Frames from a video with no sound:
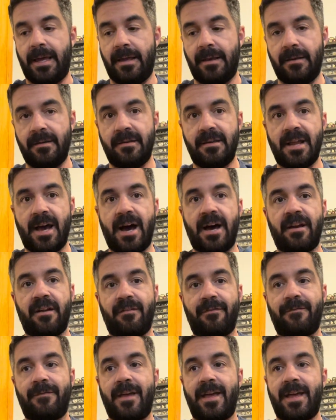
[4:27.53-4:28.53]
Not a
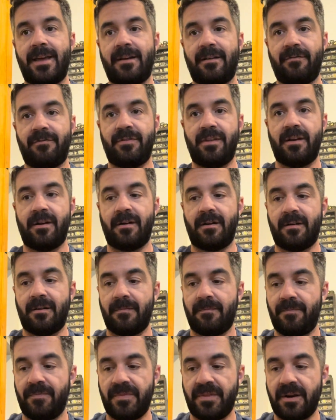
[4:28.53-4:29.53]
fan of
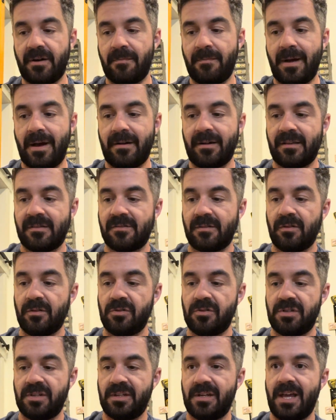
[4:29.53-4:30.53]
their mounting
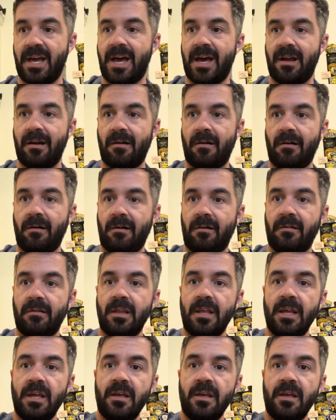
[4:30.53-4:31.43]
solution at all.